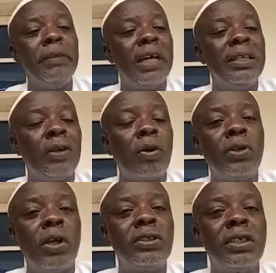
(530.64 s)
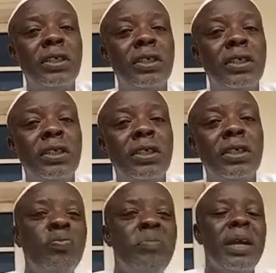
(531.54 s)
But if now conducts the election,
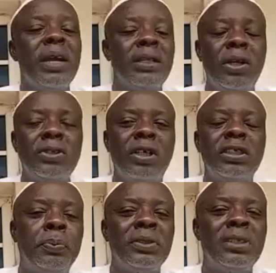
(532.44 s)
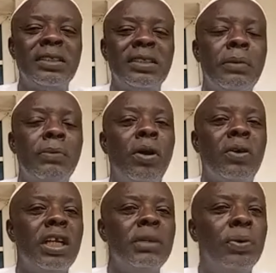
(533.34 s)
it will make not just the process
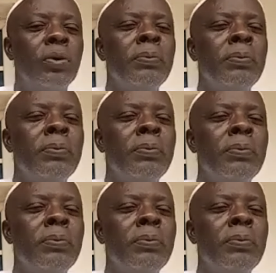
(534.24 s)
more credible,